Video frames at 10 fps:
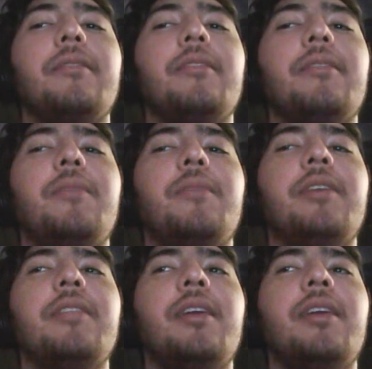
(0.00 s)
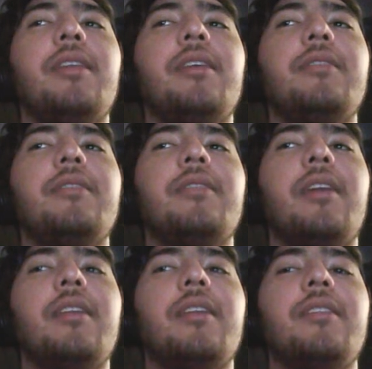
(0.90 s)
The bassline, it's
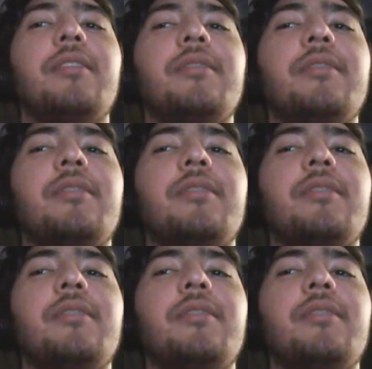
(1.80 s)
like this.